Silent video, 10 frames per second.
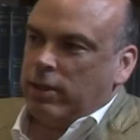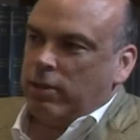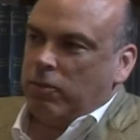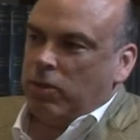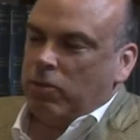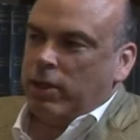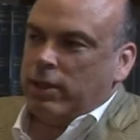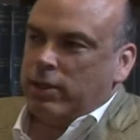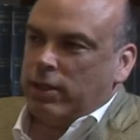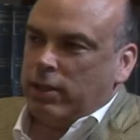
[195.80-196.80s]
in one
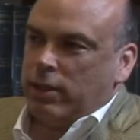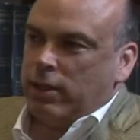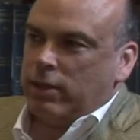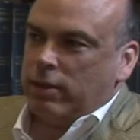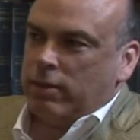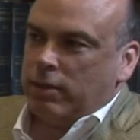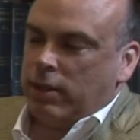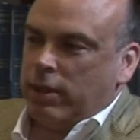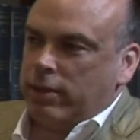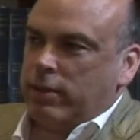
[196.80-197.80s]
way, there's
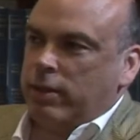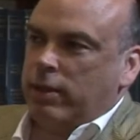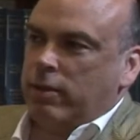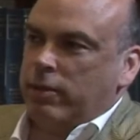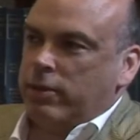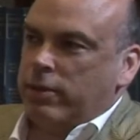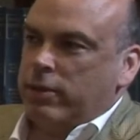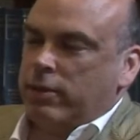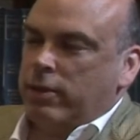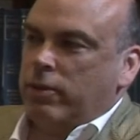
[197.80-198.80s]
a lesson here, which is
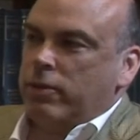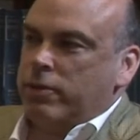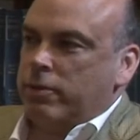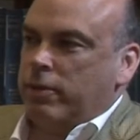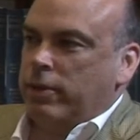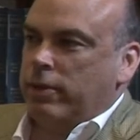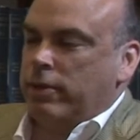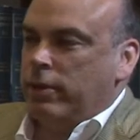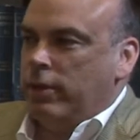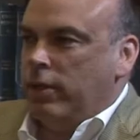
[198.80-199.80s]
in the technology
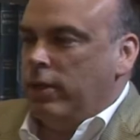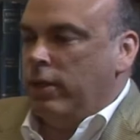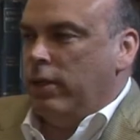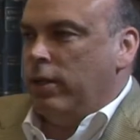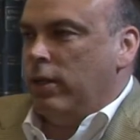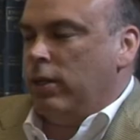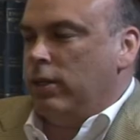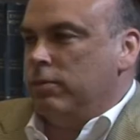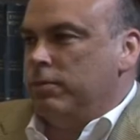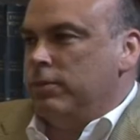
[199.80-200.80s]
world,
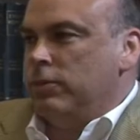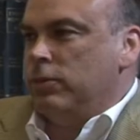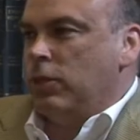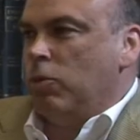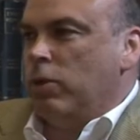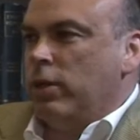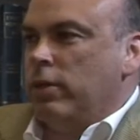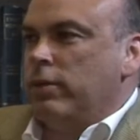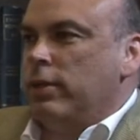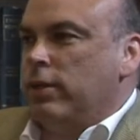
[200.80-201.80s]
no one
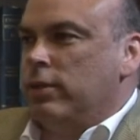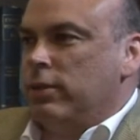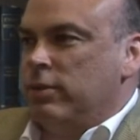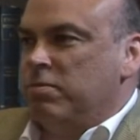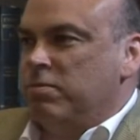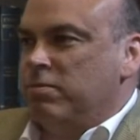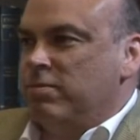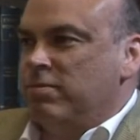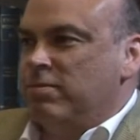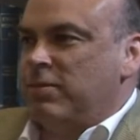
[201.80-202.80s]
knows the answer.
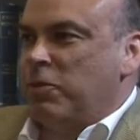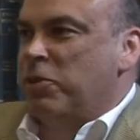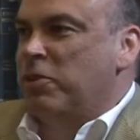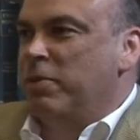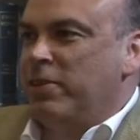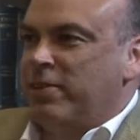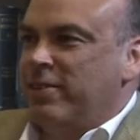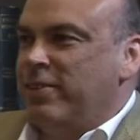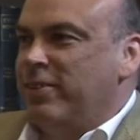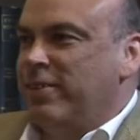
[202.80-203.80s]
Derek Smith
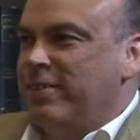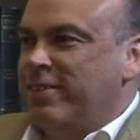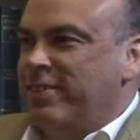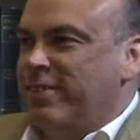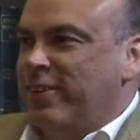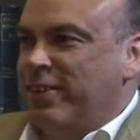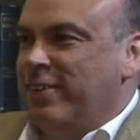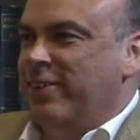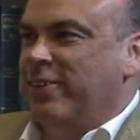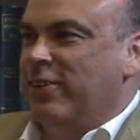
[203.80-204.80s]
doesn't know the answer, I
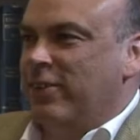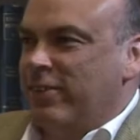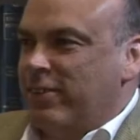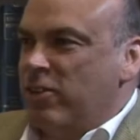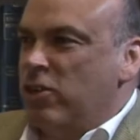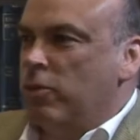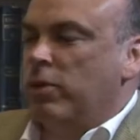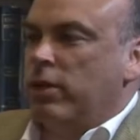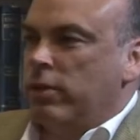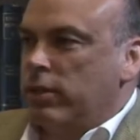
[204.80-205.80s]
don't know the answer, no
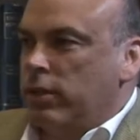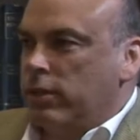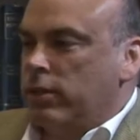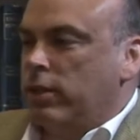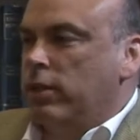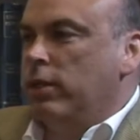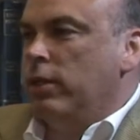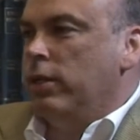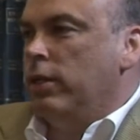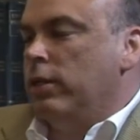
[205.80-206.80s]
one knows the answer.
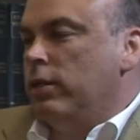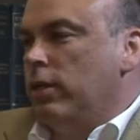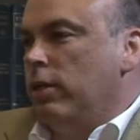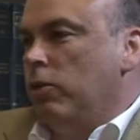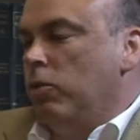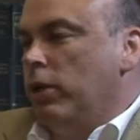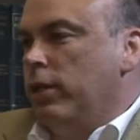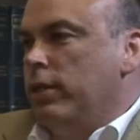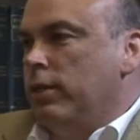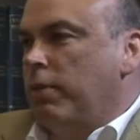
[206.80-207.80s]
So what
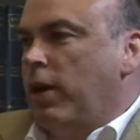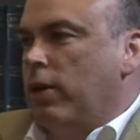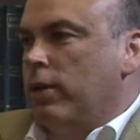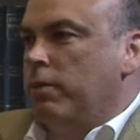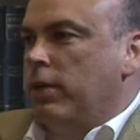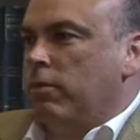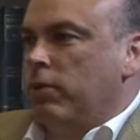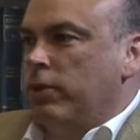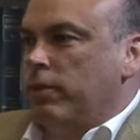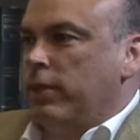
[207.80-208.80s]
it is about is being
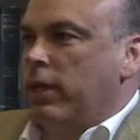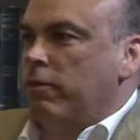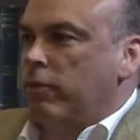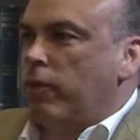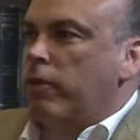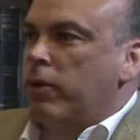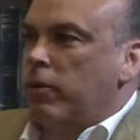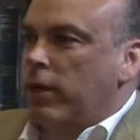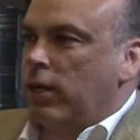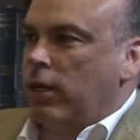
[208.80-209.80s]
able to adapt very
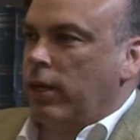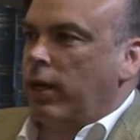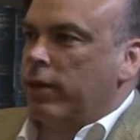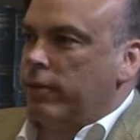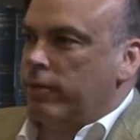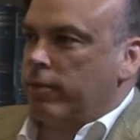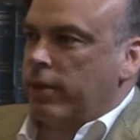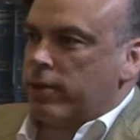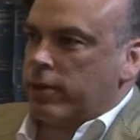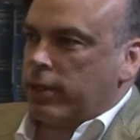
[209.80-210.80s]
quickly as
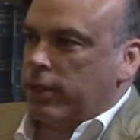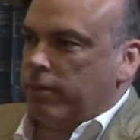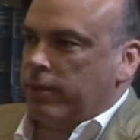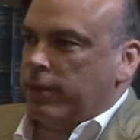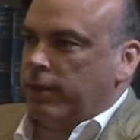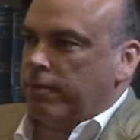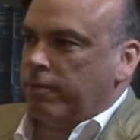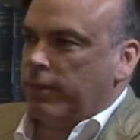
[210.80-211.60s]
information comes in.